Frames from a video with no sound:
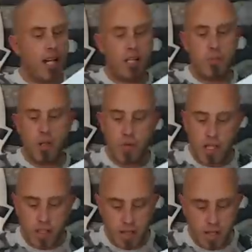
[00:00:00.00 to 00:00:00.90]
that in the
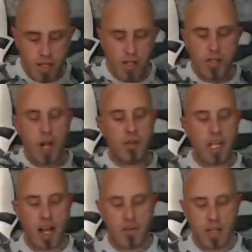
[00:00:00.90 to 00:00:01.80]
molding? No,
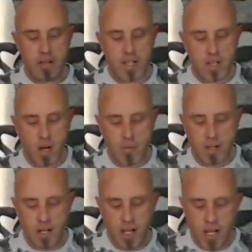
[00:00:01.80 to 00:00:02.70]
they haven't. They've stopped
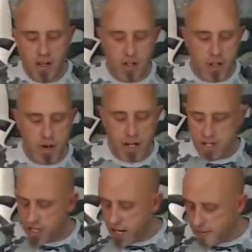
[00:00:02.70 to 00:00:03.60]
the
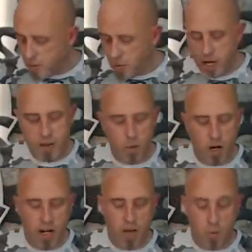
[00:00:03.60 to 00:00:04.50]
trench there. But what
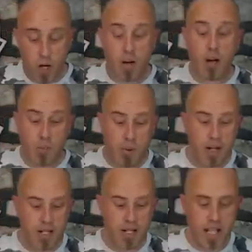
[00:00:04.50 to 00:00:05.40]
I'll
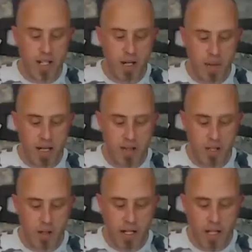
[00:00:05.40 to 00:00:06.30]
personally end up then
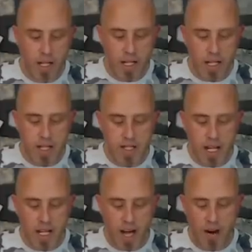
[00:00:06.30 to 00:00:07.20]
doing is
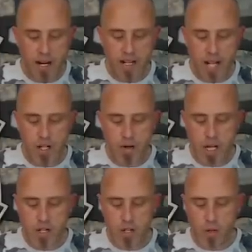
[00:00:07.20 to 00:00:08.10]
then carrying that
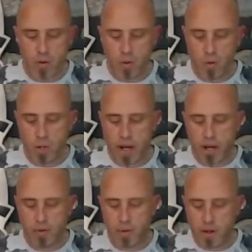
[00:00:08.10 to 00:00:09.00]
trench on all the way
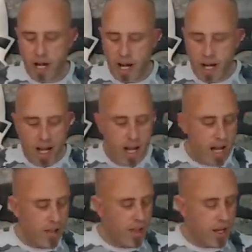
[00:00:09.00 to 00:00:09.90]
up through there,
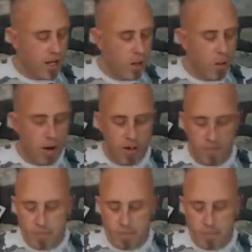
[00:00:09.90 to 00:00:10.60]
and then go on,